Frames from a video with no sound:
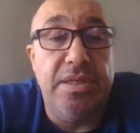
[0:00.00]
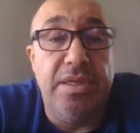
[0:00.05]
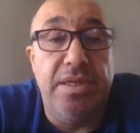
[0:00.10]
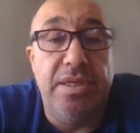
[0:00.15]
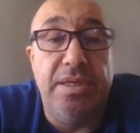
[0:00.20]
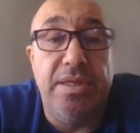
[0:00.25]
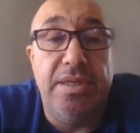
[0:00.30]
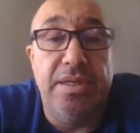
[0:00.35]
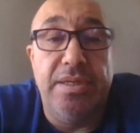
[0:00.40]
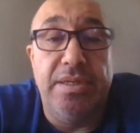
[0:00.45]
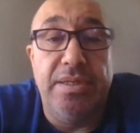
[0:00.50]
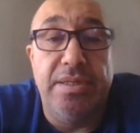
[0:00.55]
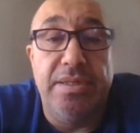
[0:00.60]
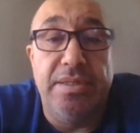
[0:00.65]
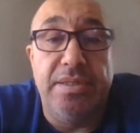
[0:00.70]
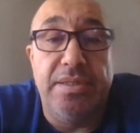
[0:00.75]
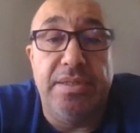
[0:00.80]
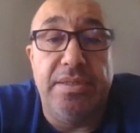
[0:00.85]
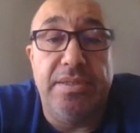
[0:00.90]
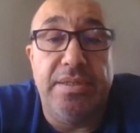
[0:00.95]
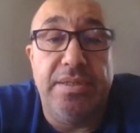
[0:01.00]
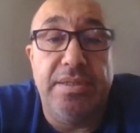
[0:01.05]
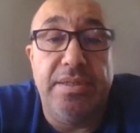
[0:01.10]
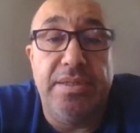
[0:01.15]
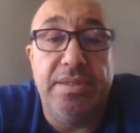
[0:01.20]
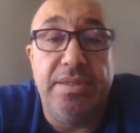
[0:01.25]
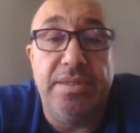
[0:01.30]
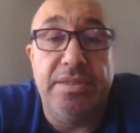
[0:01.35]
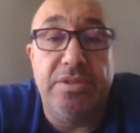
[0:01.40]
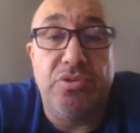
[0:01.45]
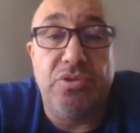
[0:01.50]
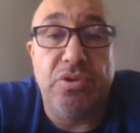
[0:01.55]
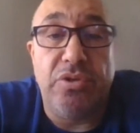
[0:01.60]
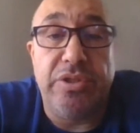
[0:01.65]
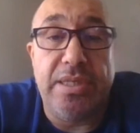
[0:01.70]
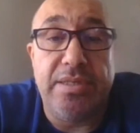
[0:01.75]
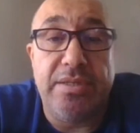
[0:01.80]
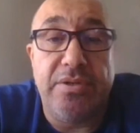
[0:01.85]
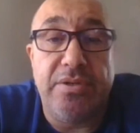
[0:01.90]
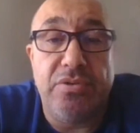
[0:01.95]
The
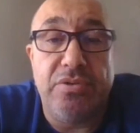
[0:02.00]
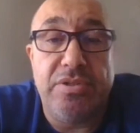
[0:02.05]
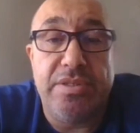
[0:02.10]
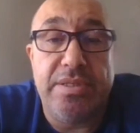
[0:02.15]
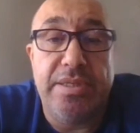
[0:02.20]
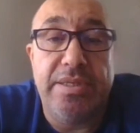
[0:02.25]
total costs,